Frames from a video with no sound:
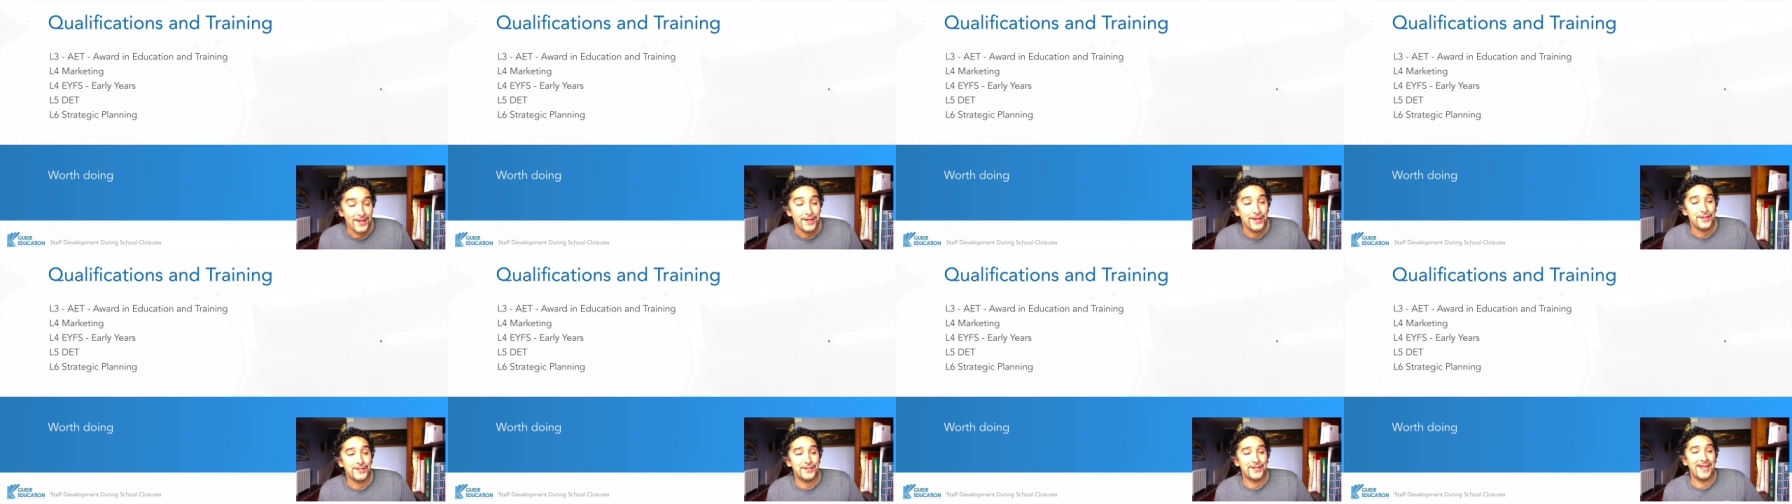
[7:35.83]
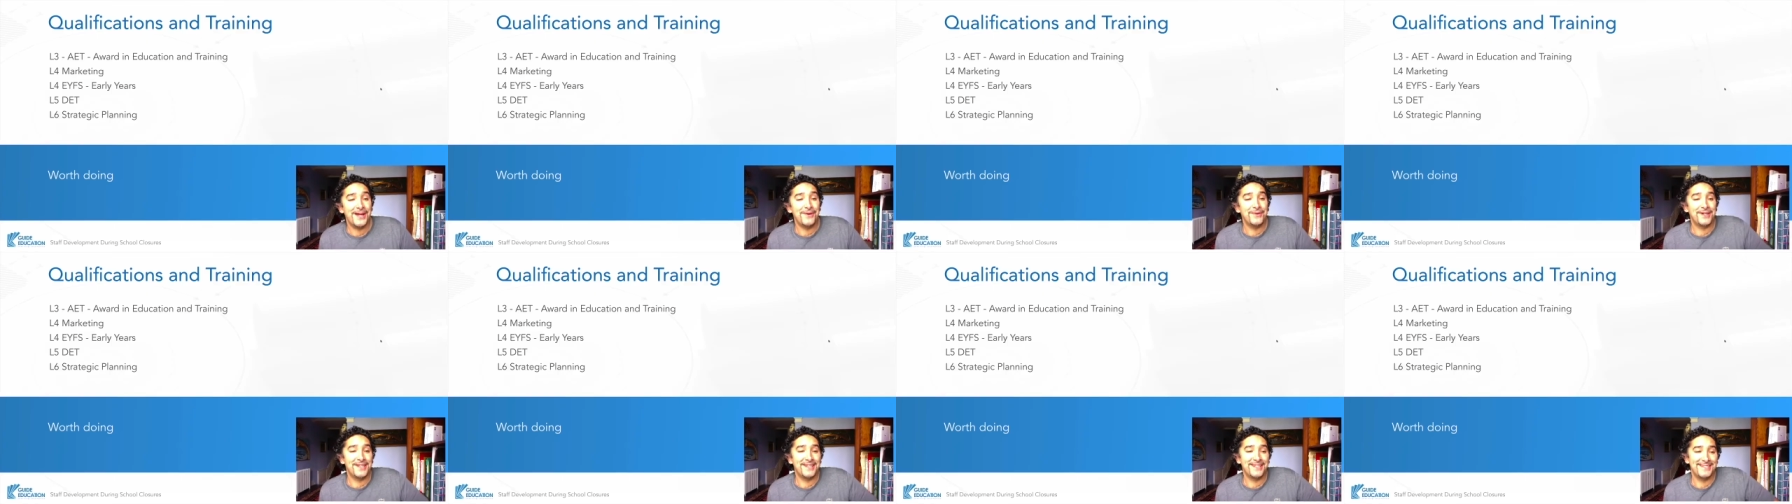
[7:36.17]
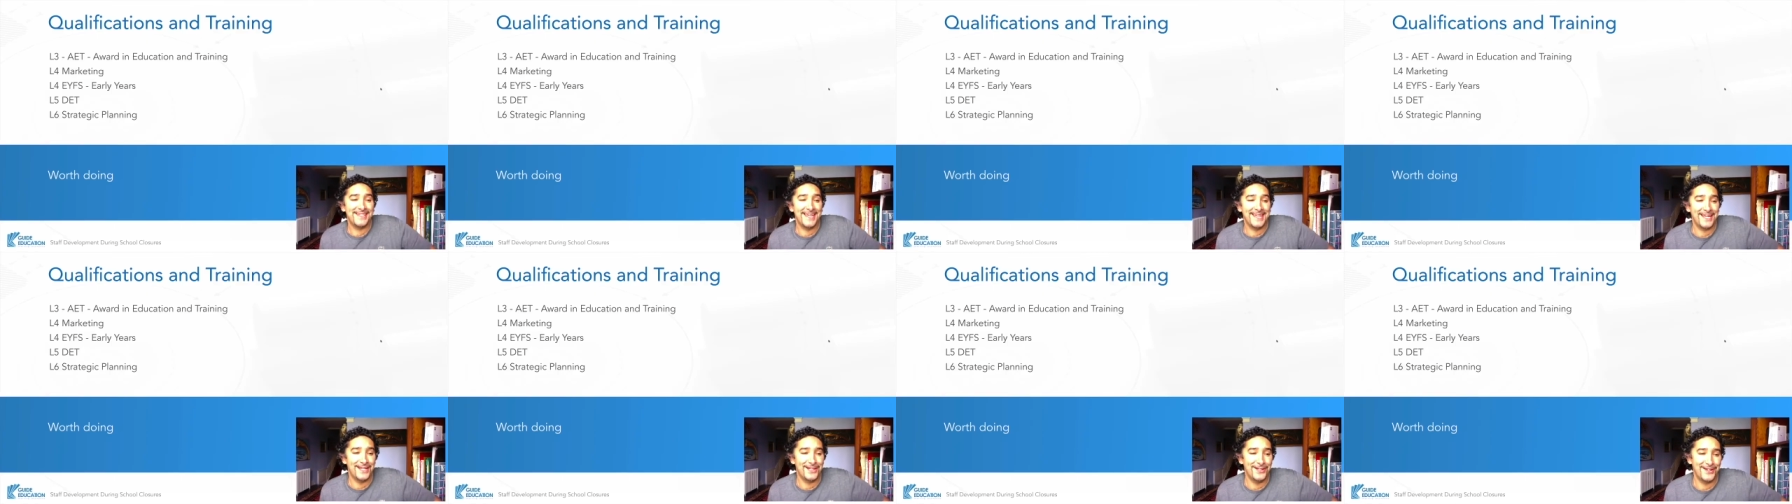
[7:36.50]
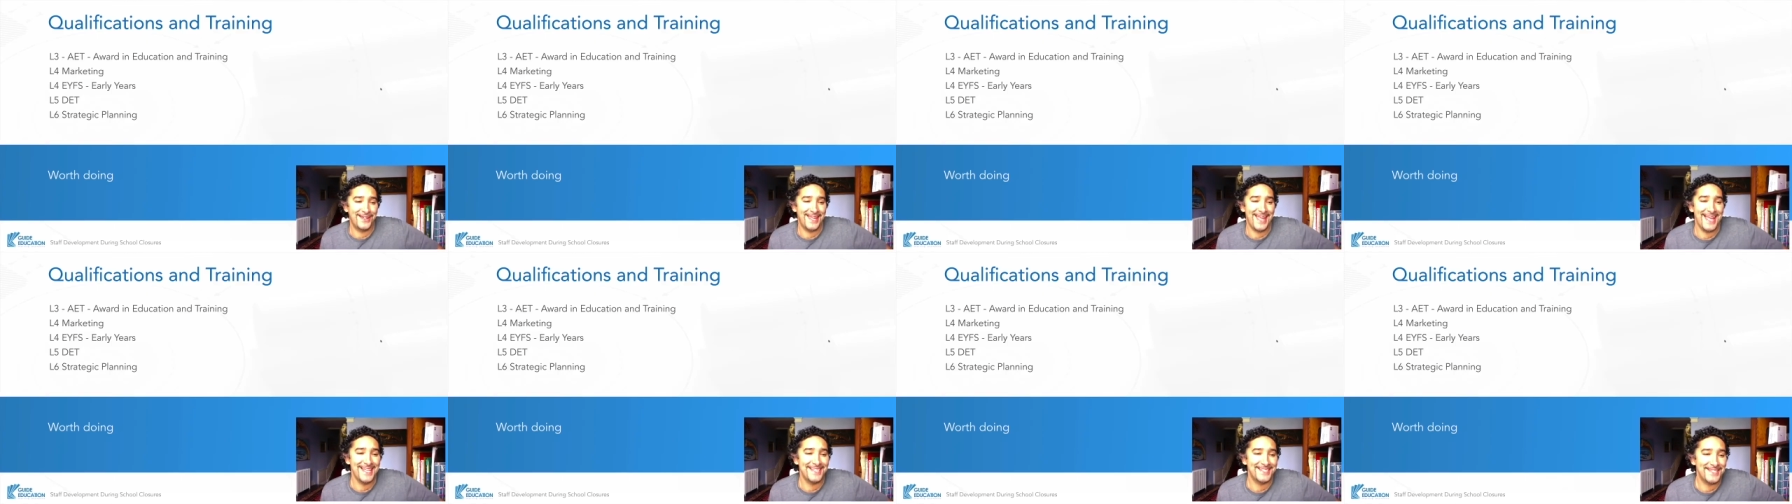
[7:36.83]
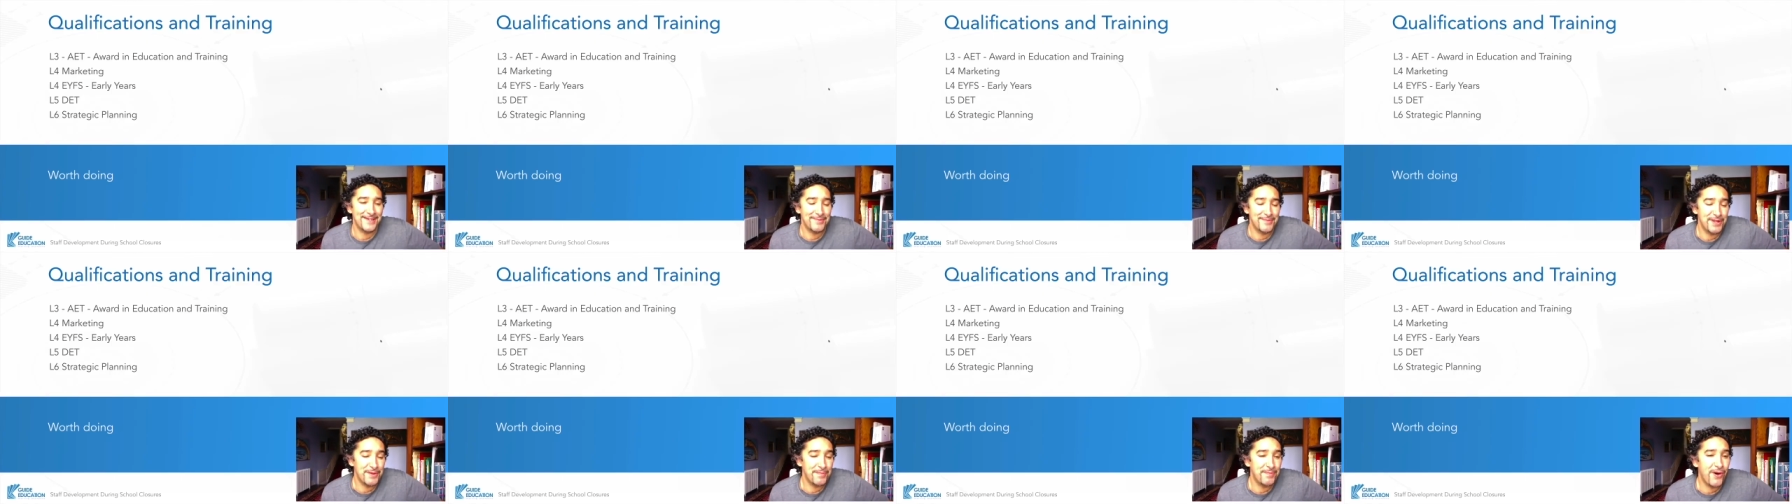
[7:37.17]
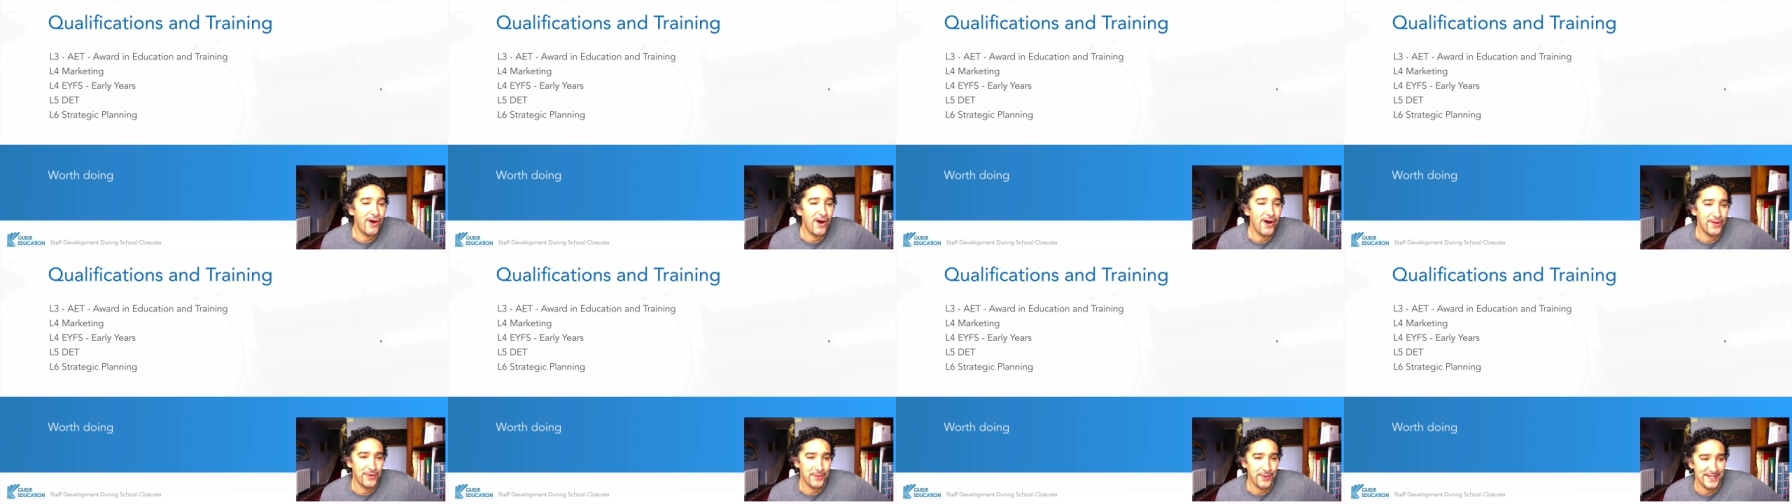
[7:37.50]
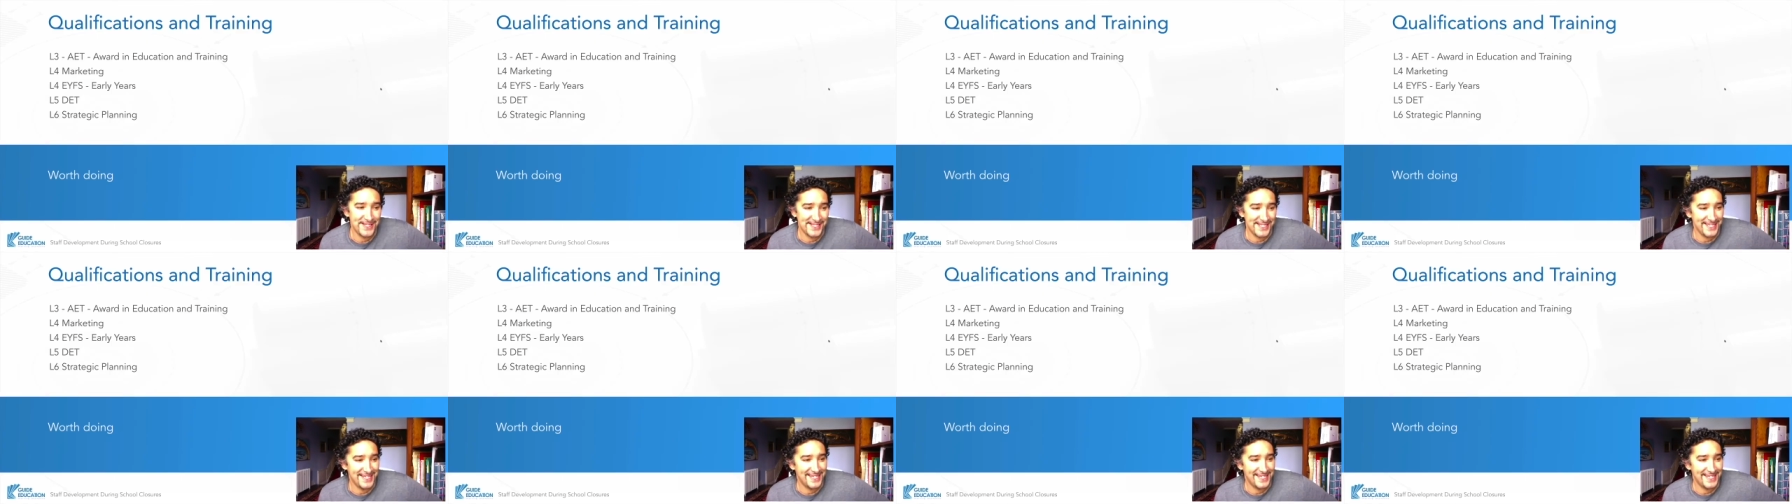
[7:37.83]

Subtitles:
So now we're going to take a look at some of the pathways that you